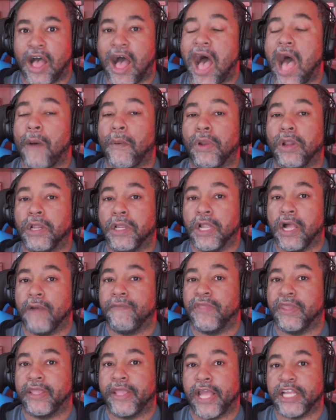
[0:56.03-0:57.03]
I would love
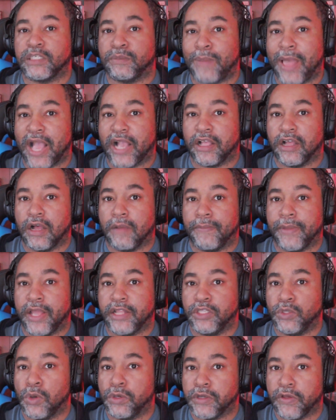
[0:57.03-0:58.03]
to catch back up
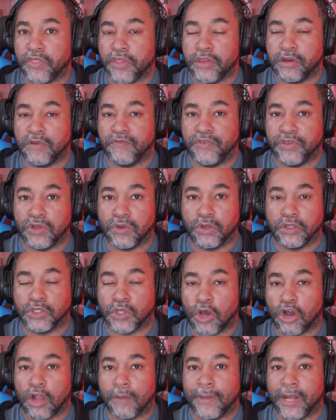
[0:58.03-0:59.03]
and do another interview and
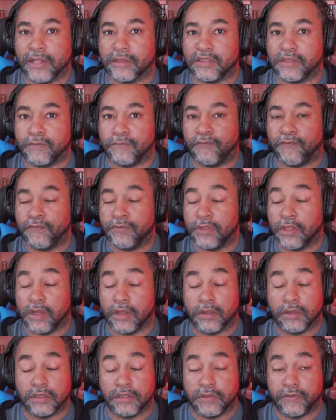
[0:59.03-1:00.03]
talk about
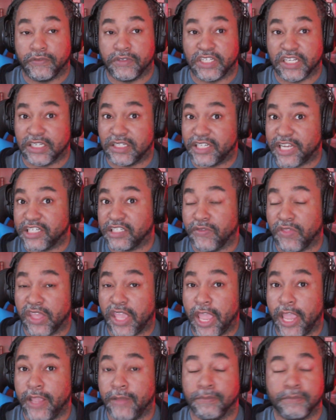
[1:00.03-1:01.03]
the success of the
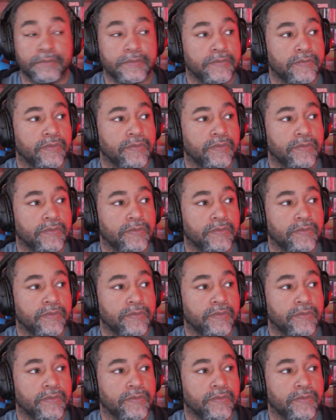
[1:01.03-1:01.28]
game